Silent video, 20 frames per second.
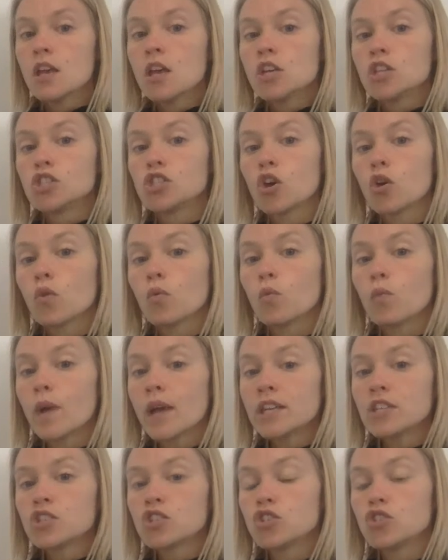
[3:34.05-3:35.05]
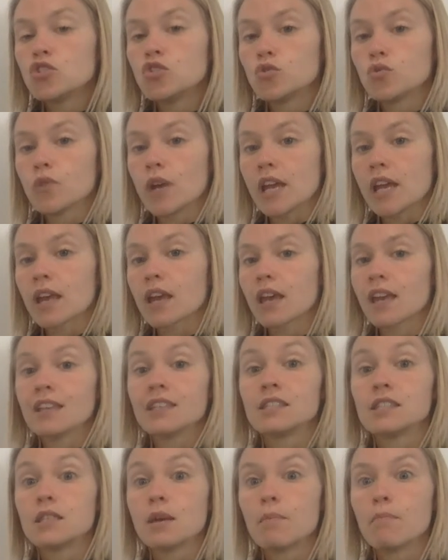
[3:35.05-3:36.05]
So which drink
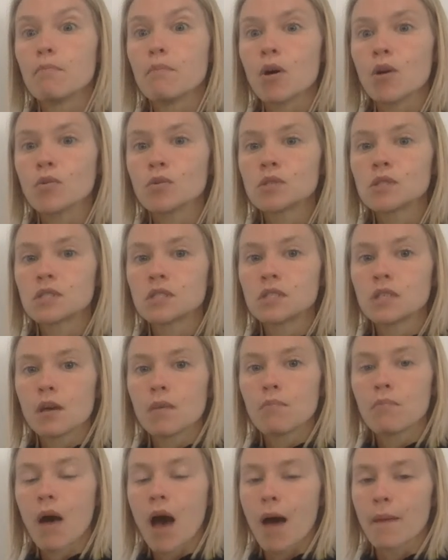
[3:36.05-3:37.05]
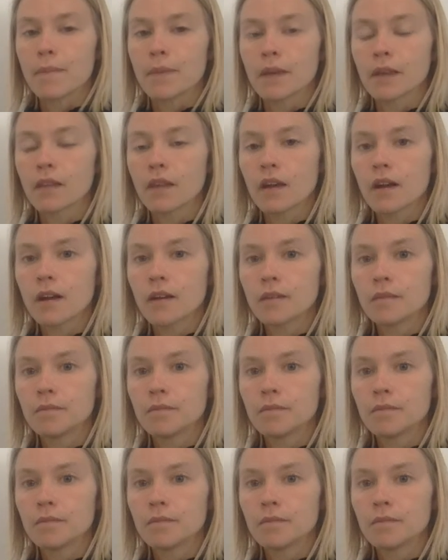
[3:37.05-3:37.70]
is the most popular?